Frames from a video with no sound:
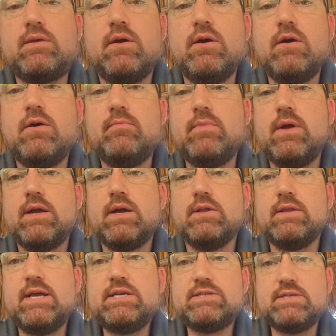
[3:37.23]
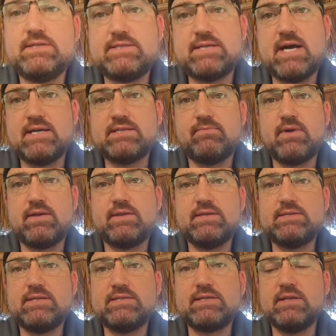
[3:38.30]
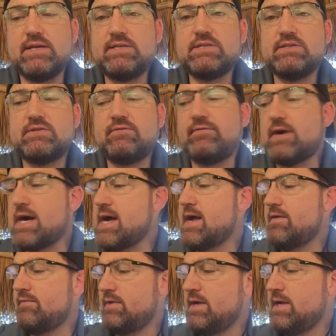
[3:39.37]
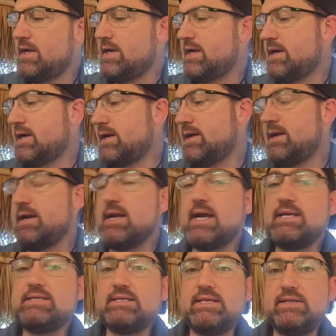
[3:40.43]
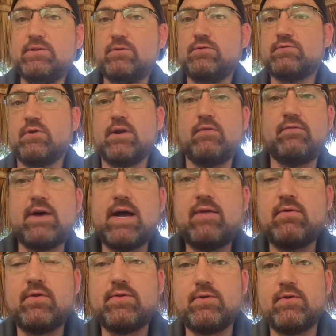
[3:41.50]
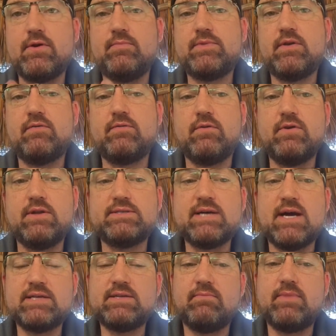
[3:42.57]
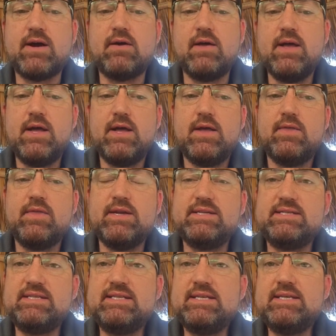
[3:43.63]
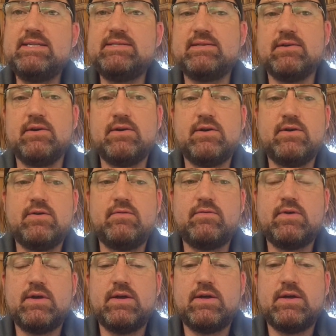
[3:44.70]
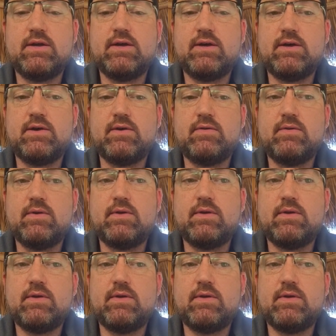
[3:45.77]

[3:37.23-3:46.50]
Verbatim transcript: Um, Galatians talks about this. It's Galatians 5, uh, 19 through 25. I'll throw it up there for you. It talks about the deeds of, uh,